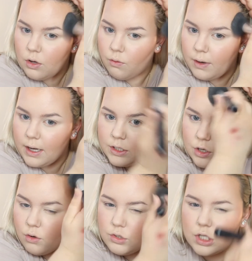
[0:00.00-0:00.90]
when I
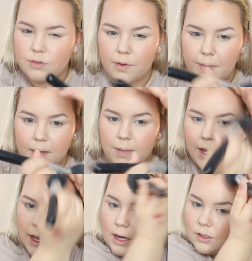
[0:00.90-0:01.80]
don't, just from like my
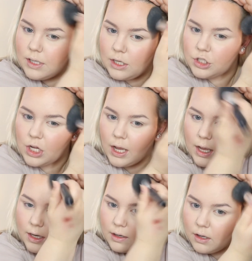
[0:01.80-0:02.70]
hair touching
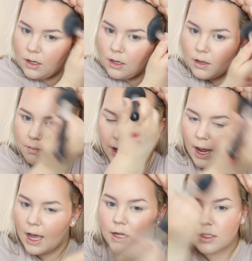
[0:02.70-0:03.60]
it and my
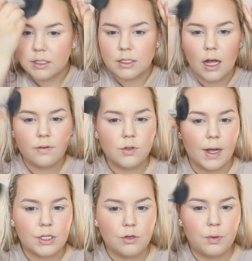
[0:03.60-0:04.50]
hands and stuff. So
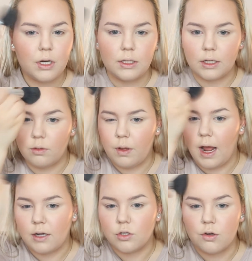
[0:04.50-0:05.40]
I do put a little bit
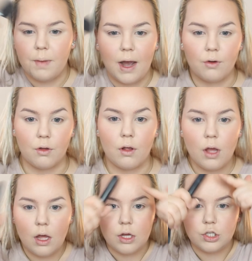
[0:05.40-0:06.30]
extra powder
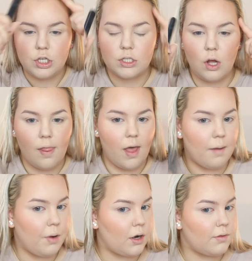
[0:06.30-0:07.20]
just on
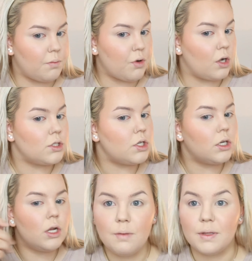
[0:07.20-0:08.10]
that part of the
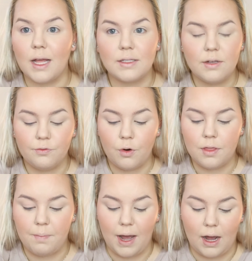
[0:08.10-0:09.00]
bronzer, but that's it for the
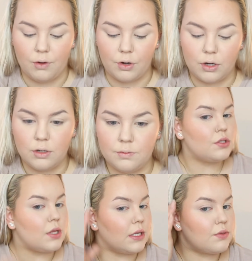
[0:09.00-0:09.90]
powder.
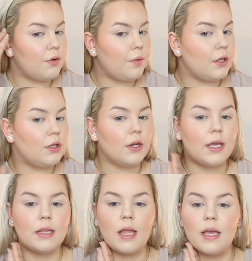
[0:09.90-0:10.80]
So that's what we're
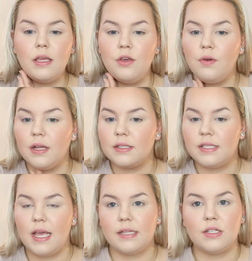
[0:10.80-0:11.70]
looking like. You can
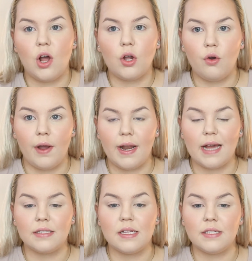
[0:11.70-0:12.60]
see it's not quite
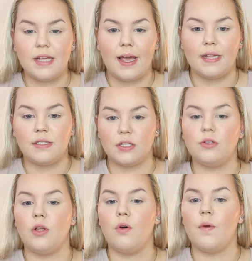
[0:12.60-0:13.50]
as intense
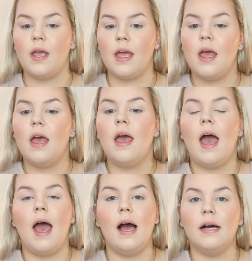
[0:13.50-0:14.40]
glowy
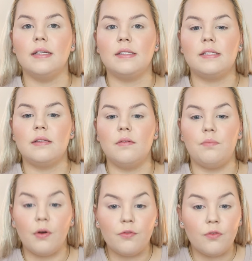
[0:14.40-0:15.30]
as
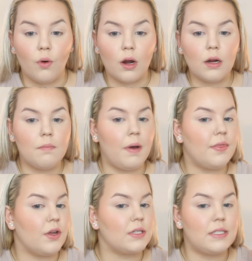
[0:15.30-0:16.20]
before, but
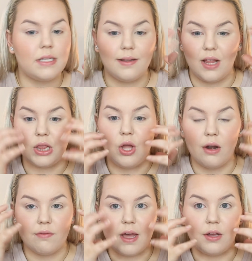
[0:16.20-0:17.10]
there's still a
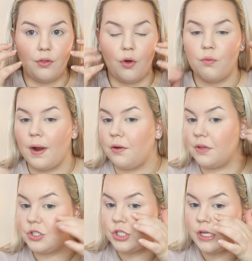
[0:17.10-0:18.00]
lot of that glow right on
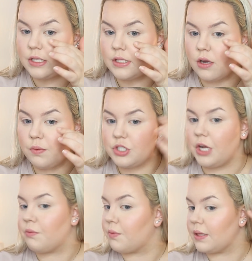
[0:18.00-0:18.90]
the cheeks there, which I
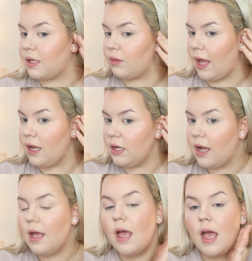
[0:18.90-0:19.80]
really like.
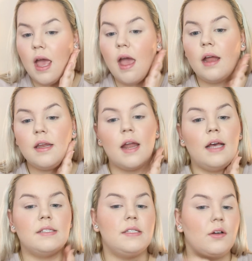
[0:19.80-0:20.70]
And yet
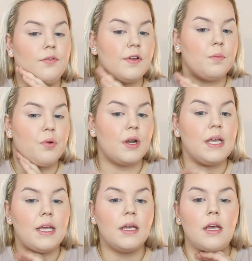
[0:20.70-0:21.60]
I still feel
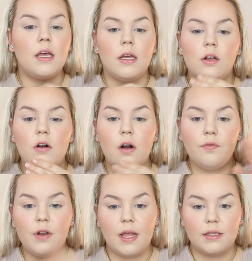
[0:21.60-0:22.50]
pretty
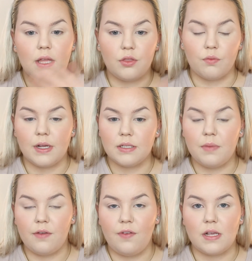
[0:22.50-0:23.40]
confident that the rest of
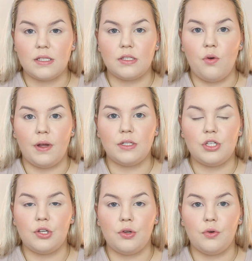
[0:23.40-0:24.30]
my face is going
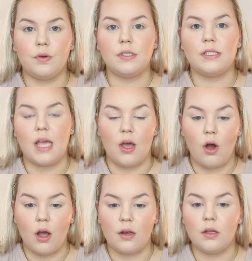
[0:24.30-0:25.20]
to stay
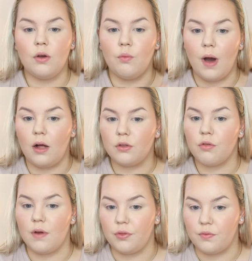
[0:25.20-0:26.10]
on well
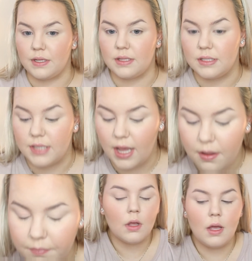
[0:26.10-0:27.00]
throughout the rest of the
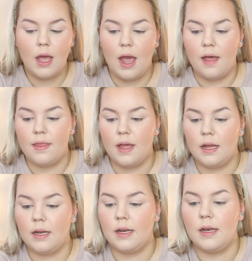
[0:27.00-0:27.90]
day. And
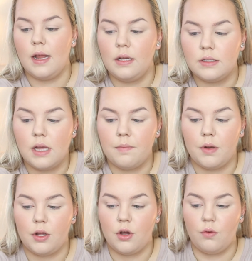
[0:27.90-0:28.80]
then next, I'm
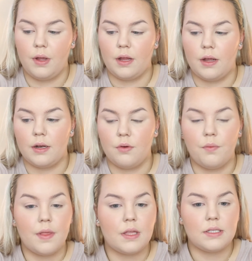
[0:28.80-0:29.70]
going to go in
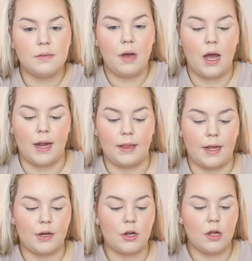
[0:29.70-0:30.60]
with some
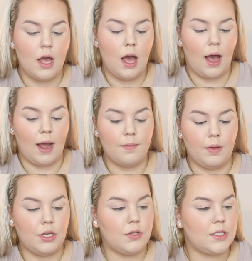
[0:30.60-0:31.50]
highlighter. I've
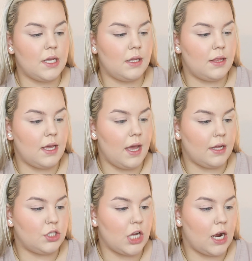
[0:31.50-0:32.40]
been using the
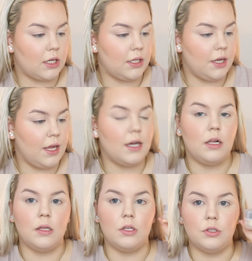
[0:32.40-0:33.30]
Jaclyn
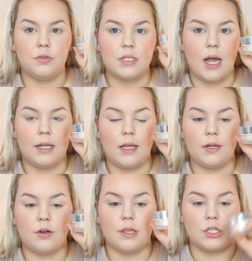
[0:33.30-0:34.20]
Hill Loose
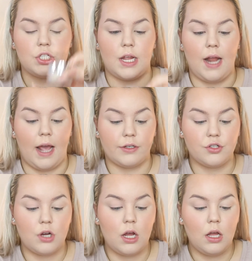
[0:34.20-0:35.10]
Highlighter in the shade
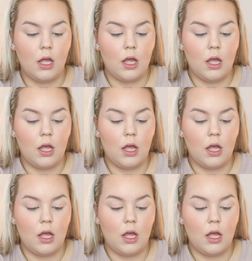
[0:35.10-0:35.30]
Extra.